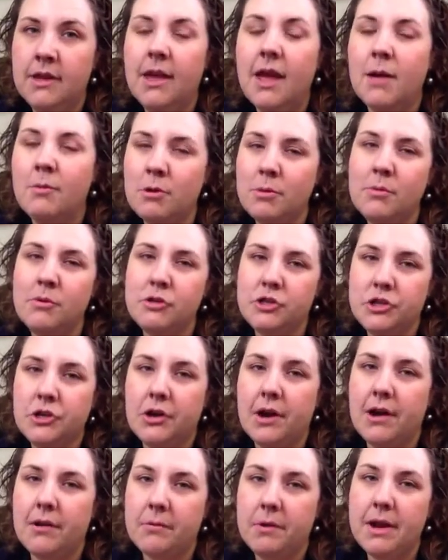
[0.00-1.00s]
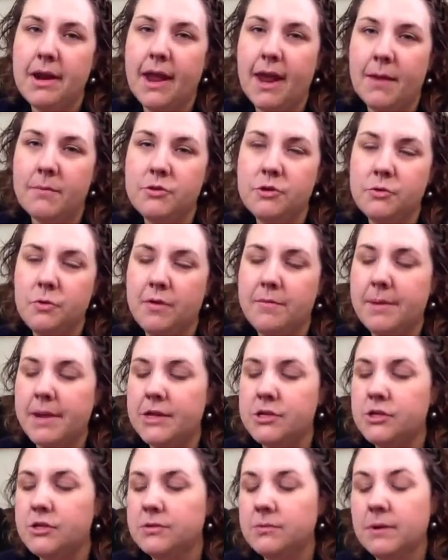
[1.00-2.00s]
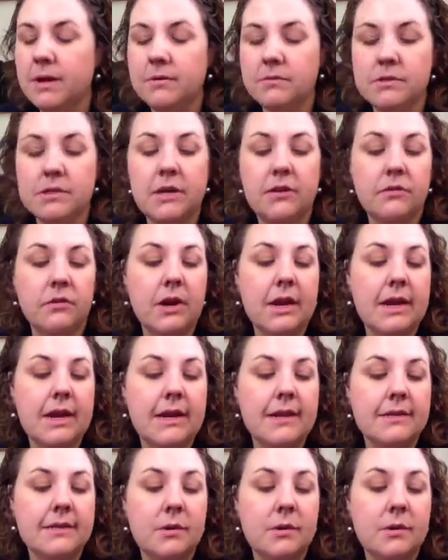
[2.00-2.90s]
I'm almost sure I recapped 12 pages when I was done reading.